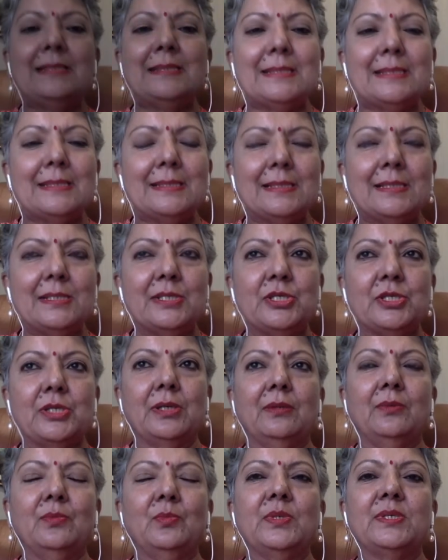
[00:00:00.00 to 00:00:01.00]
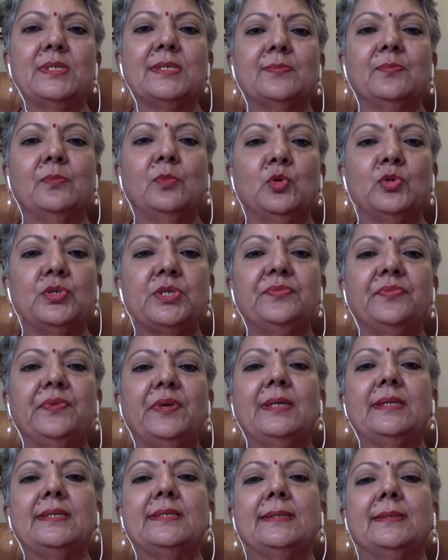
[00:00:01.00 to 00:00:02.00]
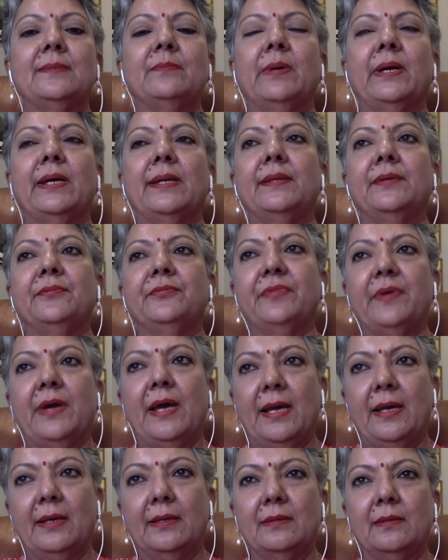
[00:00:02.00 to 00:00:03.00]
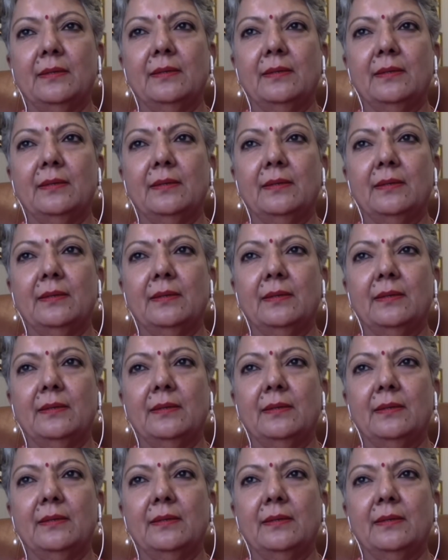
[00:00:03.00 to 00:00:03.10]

decision was motivated by the fact